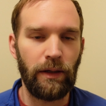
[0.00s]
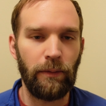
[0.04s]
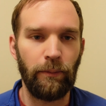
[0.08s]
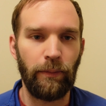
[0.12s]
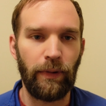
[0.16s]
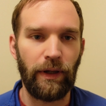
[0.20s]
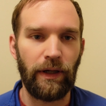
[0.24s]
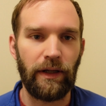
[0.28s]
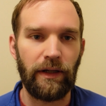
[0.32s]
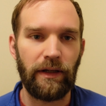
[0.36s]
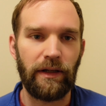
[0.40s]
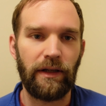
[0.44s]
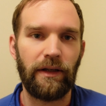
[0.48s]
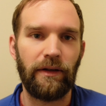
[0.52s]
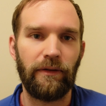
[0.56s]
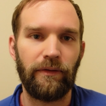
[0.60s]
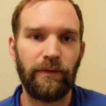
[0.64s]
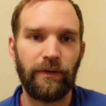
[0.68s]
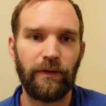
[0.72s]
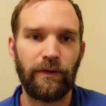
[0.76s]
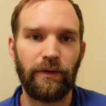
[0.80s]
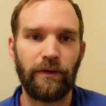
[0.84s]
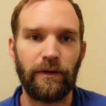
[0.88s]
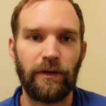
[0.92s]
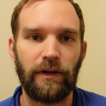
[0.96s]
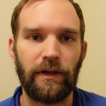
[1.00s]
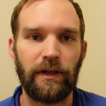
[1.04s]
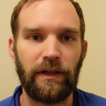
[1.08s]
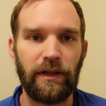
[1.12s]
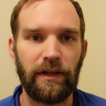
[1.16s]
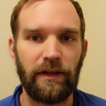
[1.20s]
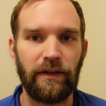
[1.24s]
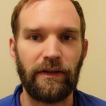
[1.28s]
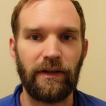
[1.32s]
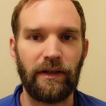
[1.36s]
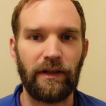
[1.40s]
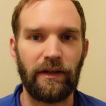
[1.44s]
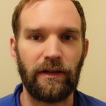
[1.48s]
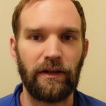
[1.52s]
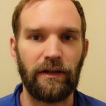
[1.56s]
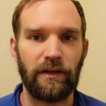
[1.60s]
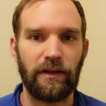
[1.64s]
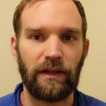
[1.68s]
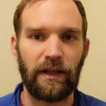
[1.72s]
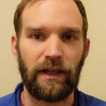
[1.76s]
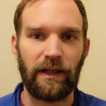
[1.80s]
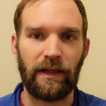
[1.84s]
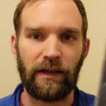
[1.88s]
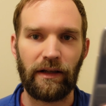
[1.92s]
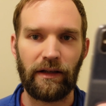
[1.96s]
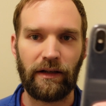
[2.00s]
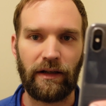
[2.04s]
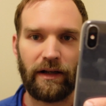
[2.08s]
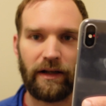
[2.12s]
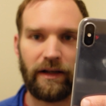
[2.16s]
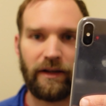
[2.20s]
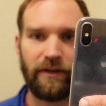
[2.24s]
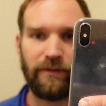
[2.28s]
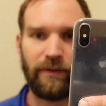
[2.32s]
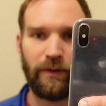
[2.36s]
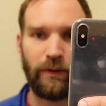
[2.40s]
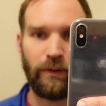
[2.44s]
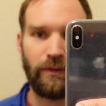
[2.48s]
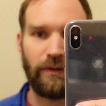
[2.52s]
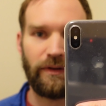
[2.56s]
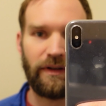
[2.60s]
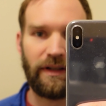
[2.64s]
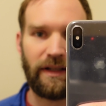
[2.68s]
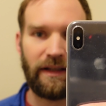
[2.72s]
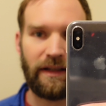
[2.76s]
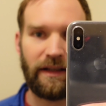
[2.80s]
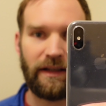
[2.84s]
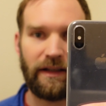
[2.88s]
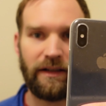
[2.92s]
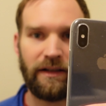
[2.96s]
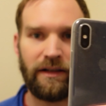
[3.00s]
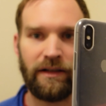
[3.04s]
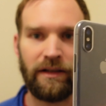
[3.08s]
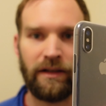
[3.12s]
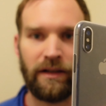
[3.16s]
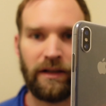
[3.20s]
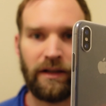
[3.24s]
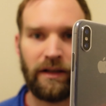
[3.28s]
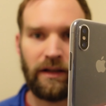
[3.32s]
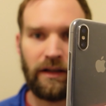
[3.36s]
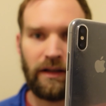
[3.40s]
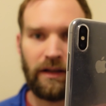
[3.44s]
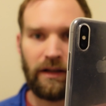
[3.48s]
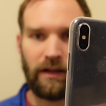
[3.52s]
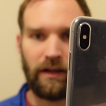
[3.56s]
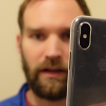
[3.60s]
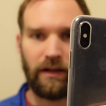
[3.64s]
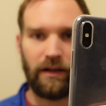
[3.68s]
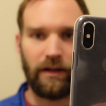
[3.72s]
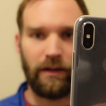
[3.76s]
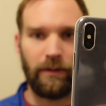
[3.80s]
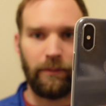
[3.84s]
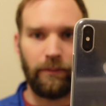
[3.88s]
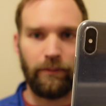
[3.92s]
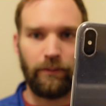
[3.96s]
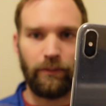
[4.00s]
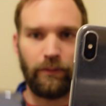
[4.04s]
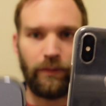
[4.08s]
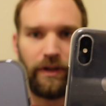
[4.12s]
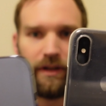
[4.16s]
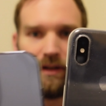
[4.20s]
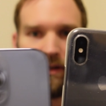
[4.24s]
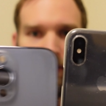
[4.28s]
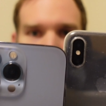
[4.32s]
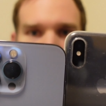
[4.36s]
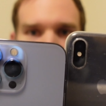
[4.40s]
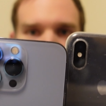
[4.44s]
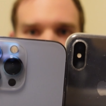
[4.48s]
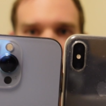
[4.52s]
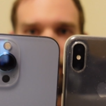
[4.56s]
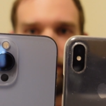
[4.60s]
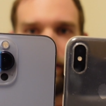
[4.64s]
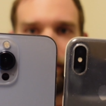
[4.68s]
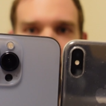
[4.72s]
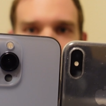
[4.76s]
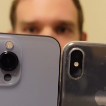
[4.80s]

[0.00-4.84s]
But if you're anything on like an iPhone 10, we can see a